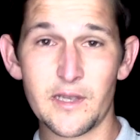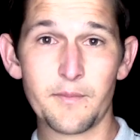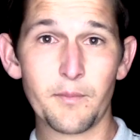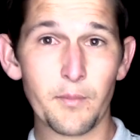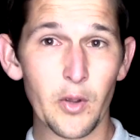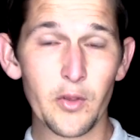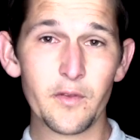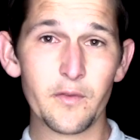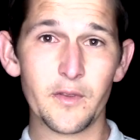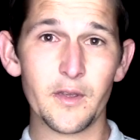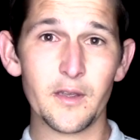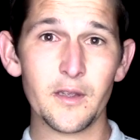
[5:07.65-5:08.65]
that both
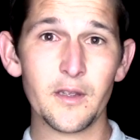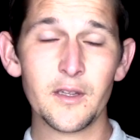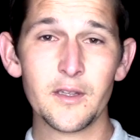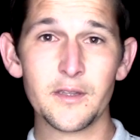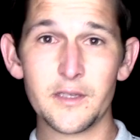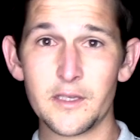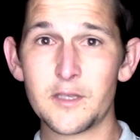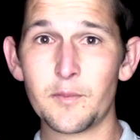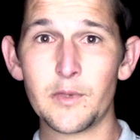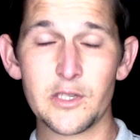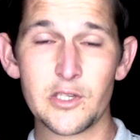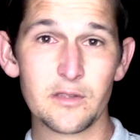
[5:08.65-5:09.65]
of the
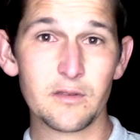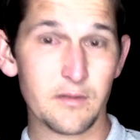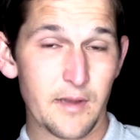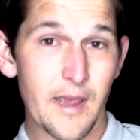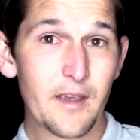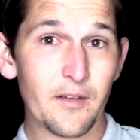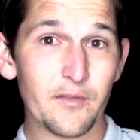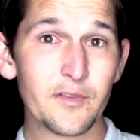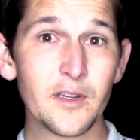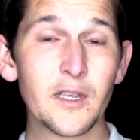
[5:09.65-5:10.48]
disciplines have.